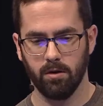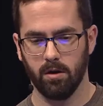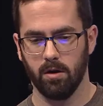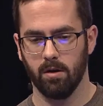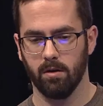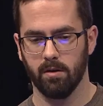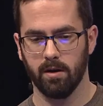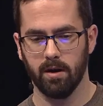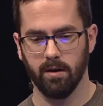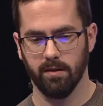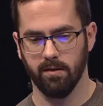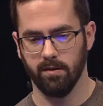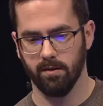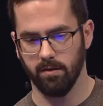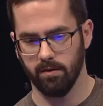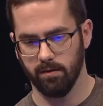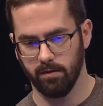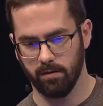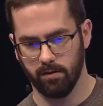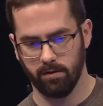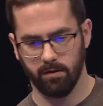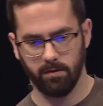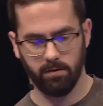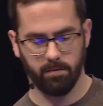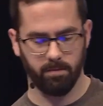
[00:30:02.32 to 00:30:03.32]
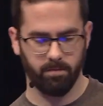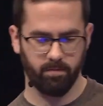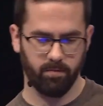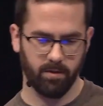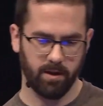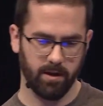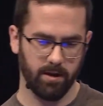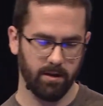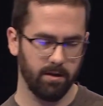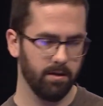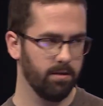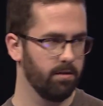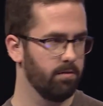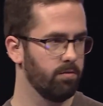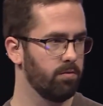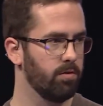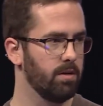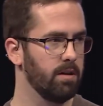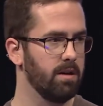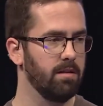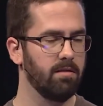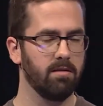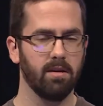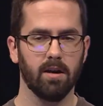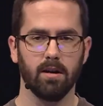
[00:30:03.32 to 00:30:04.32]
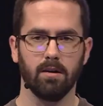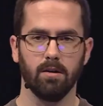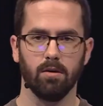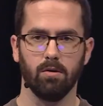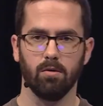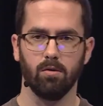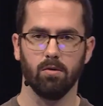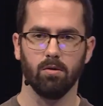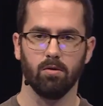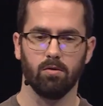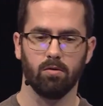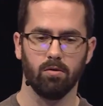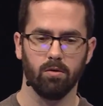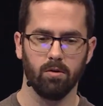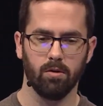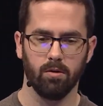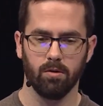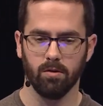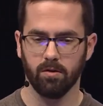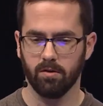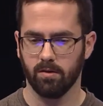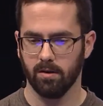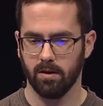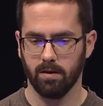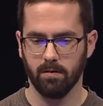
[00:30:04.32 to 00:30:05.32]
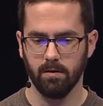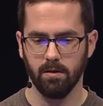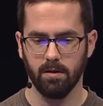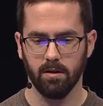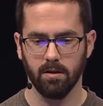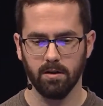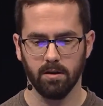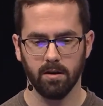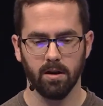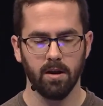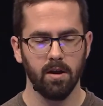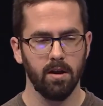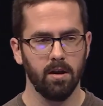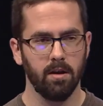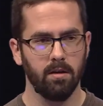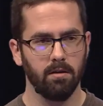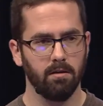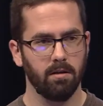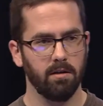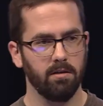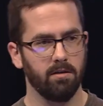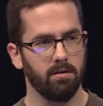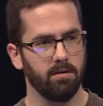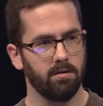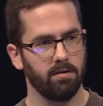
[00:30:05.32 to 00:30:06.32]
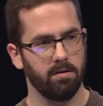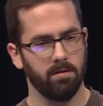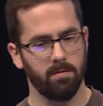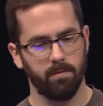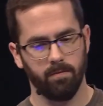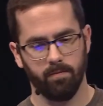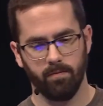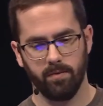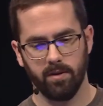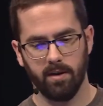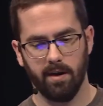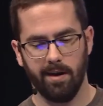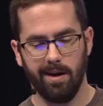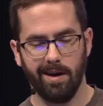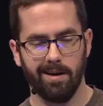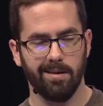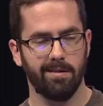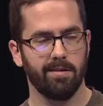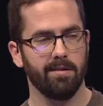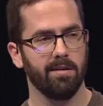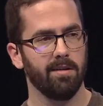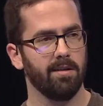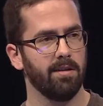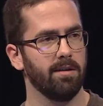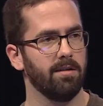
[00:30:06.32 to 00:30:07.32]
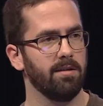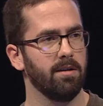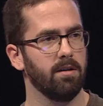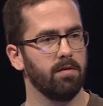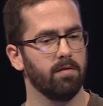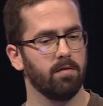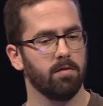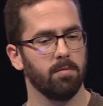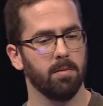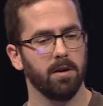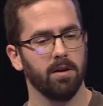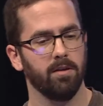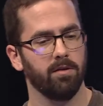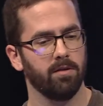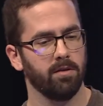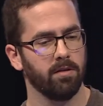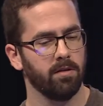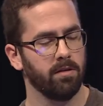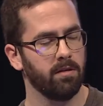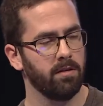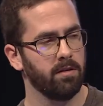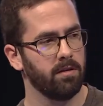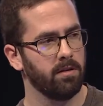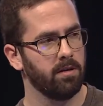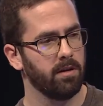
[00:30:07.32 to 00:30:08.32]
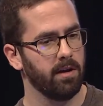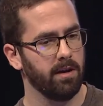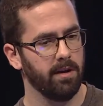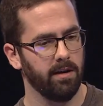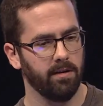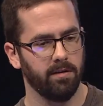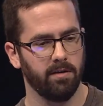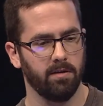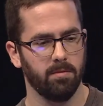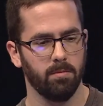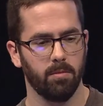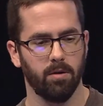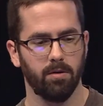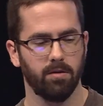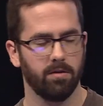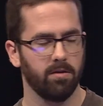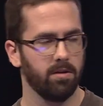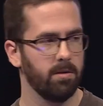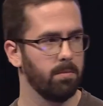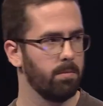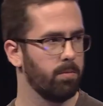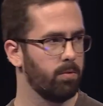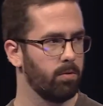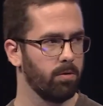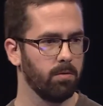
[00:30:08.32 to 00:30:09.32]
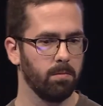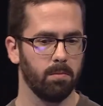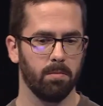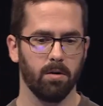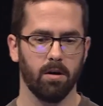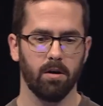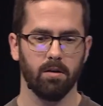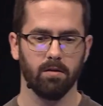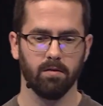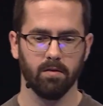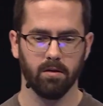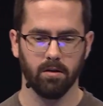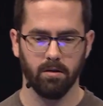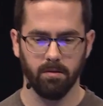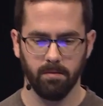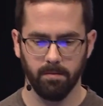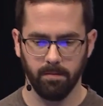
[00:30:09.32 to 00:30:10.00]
all kinds of like really technical controls and everything, they just isolate the information, and that's the most important part of it.